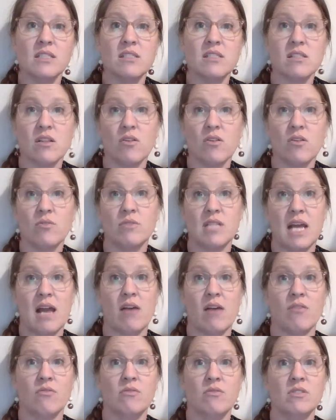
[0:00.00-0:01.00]
slowed
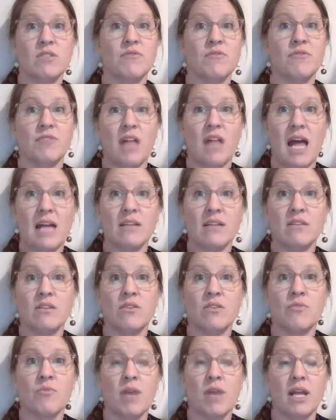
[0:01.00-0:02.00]
down to flatten
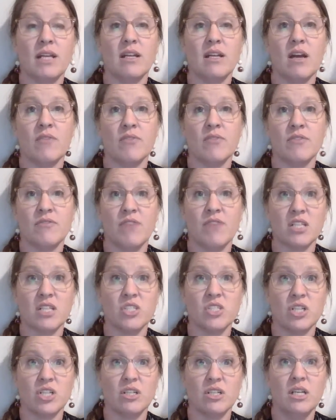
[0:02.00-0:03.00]
the rate of
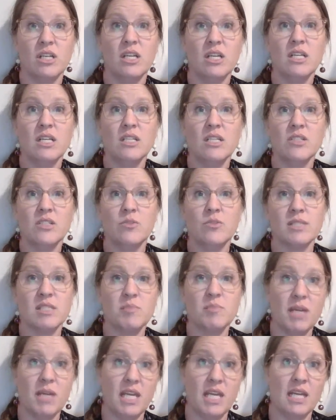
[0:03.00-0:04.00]
infection to a
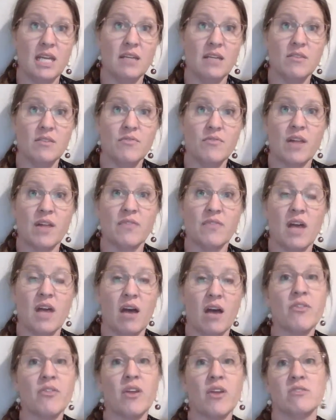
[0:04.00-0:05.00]
speed that the
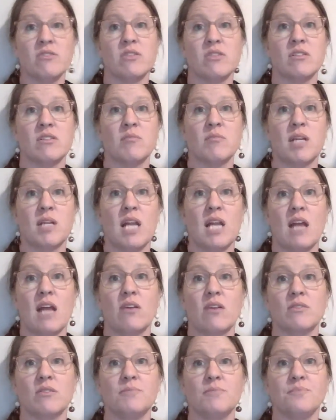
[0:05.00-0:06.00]
healthcare system can
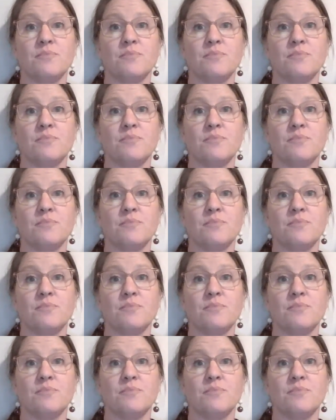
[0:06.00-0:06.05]
handle.